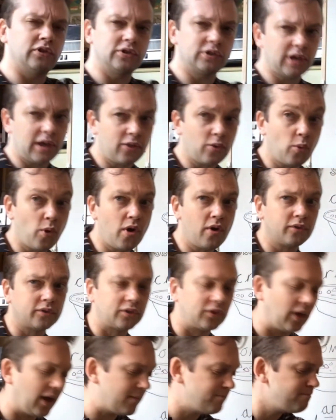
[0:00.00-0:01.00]
get the words
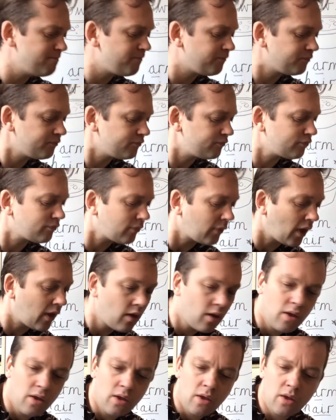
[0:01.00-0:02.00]
then?
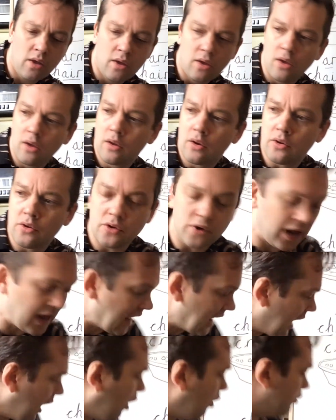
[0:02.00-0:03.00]

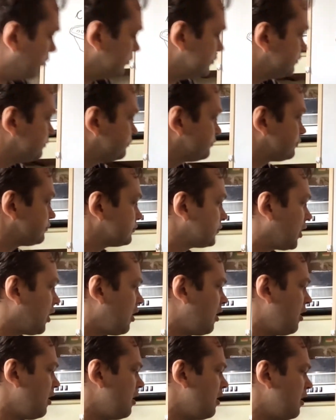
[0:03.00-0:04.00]
Now,
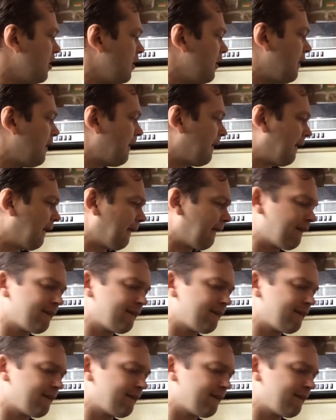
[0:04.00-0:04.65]
Oof.